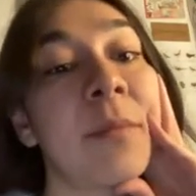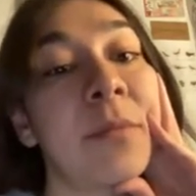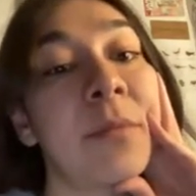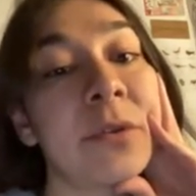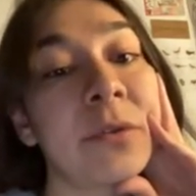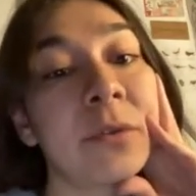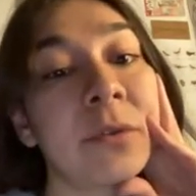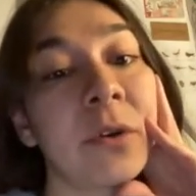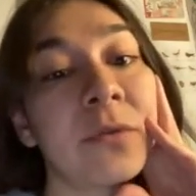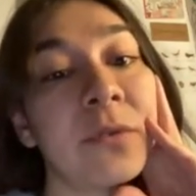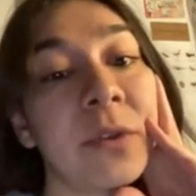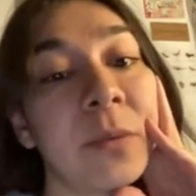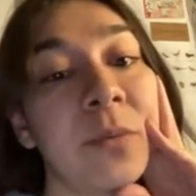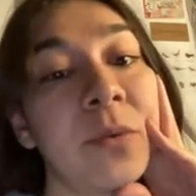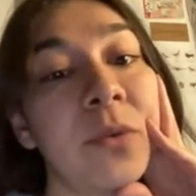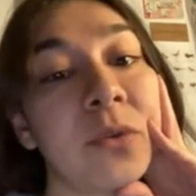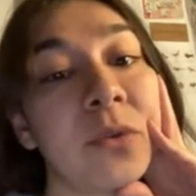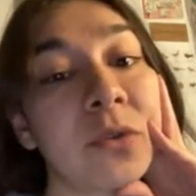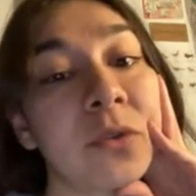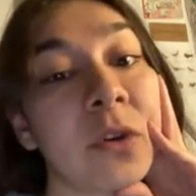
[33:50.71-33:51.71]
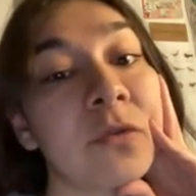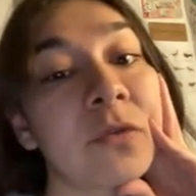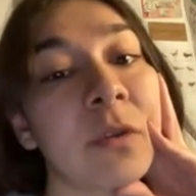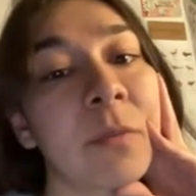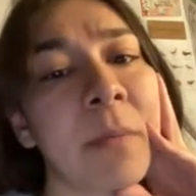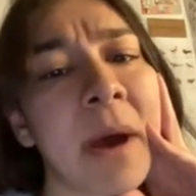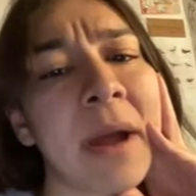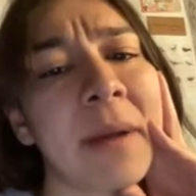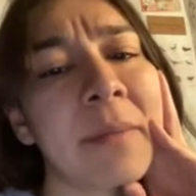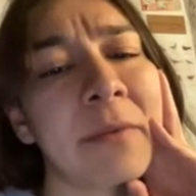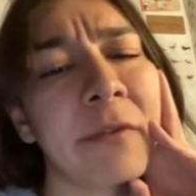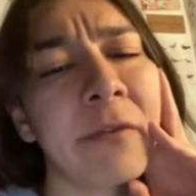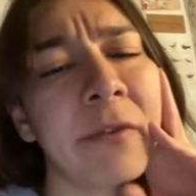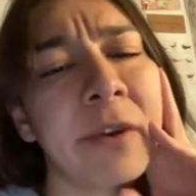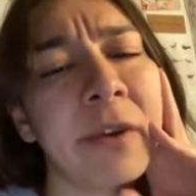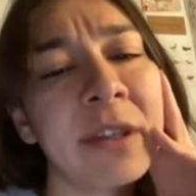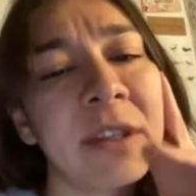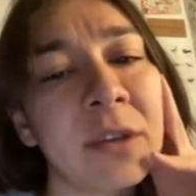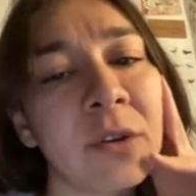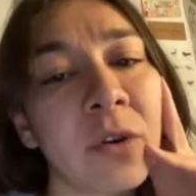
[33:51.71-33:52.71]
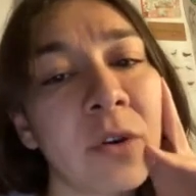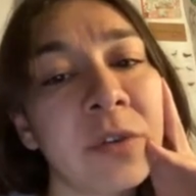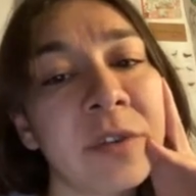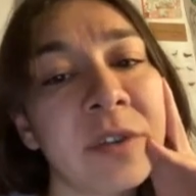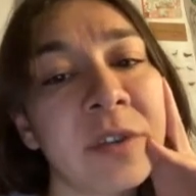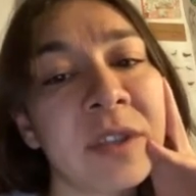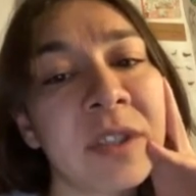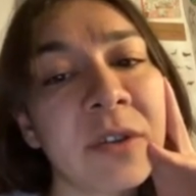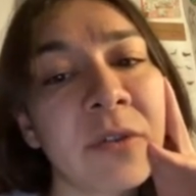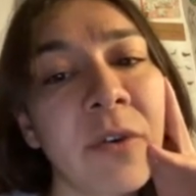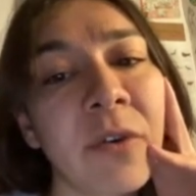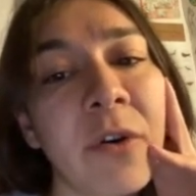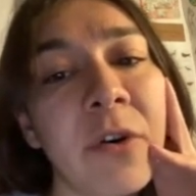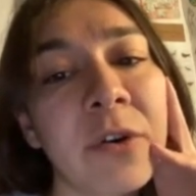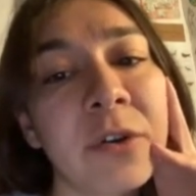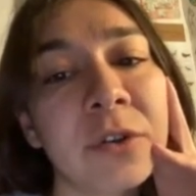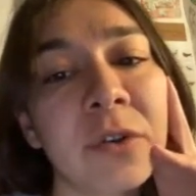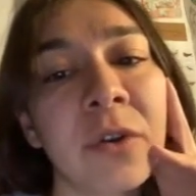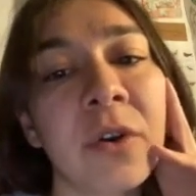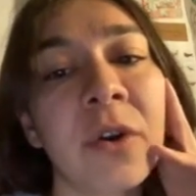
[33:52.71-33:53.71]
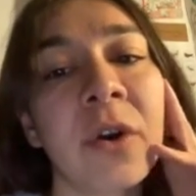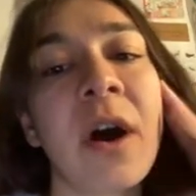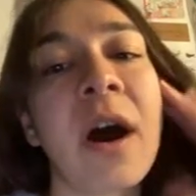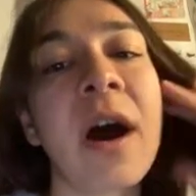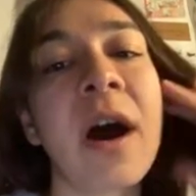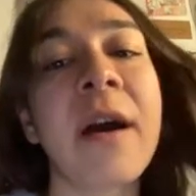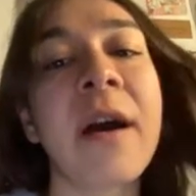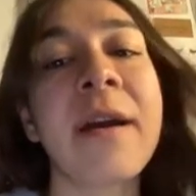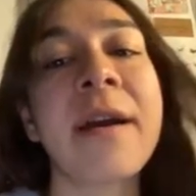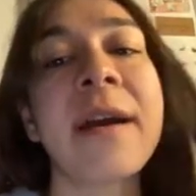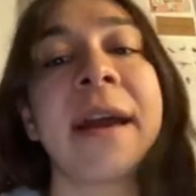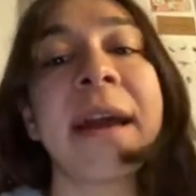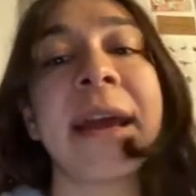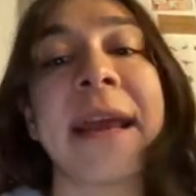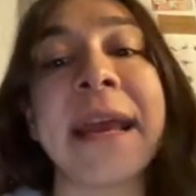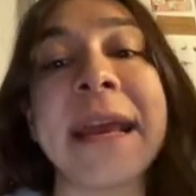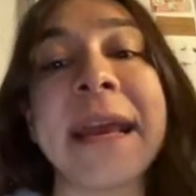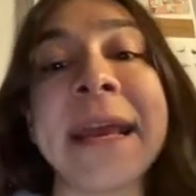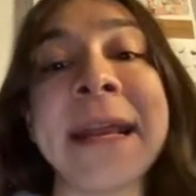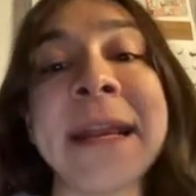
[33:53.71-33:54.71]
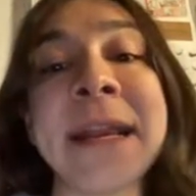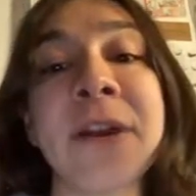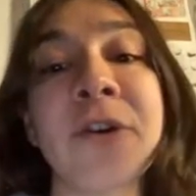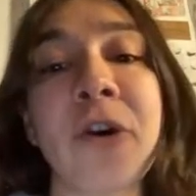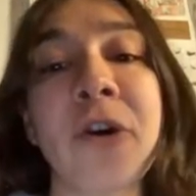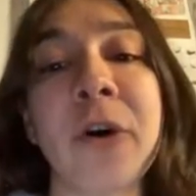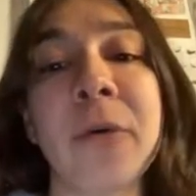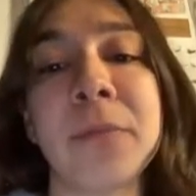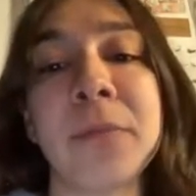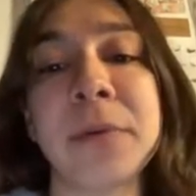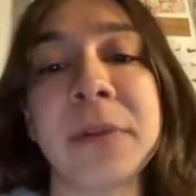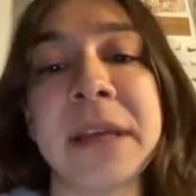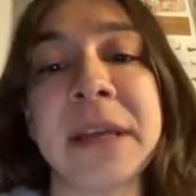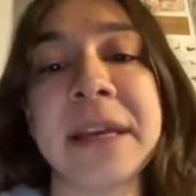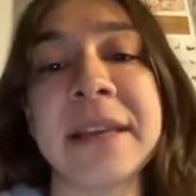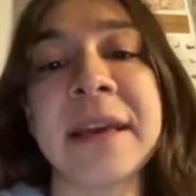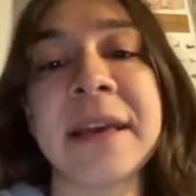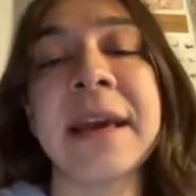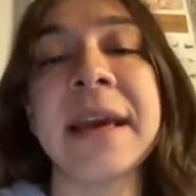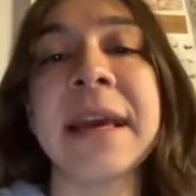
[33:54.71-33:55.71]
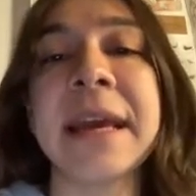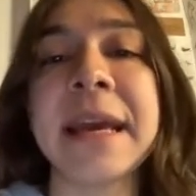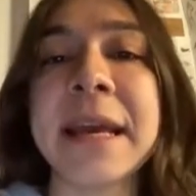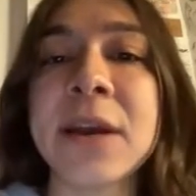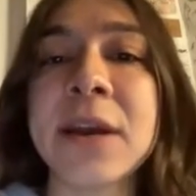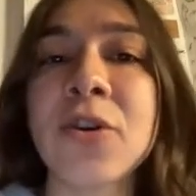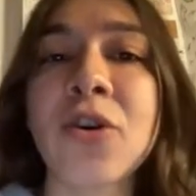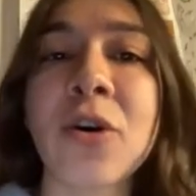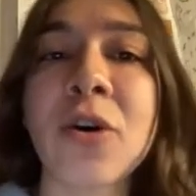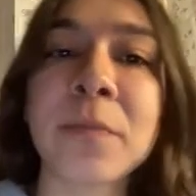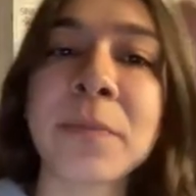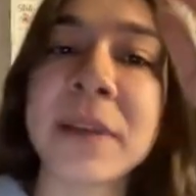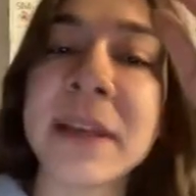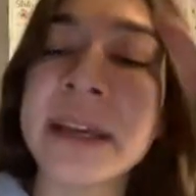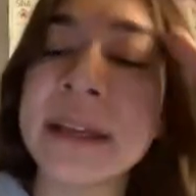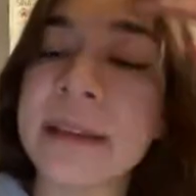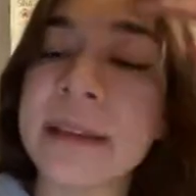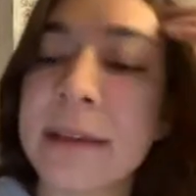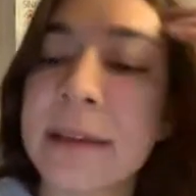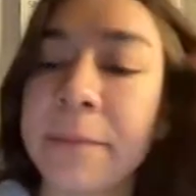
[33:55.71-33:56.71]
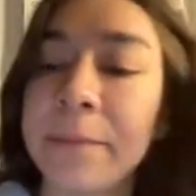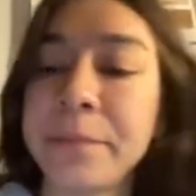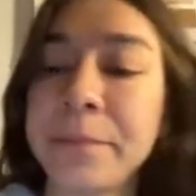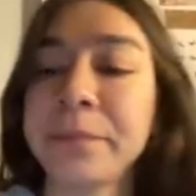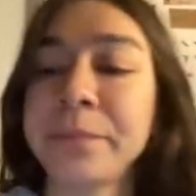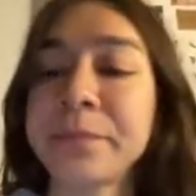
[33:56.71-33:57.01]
Most of the books of the Bible written on the scrolls are incomplete. Incomplete.